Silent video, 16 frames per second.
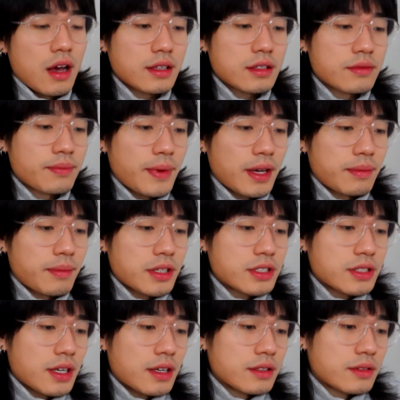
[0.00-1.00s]
Doesn't make much
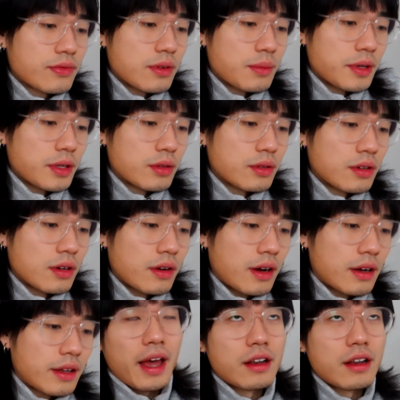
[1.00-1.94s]
sense for me to go out.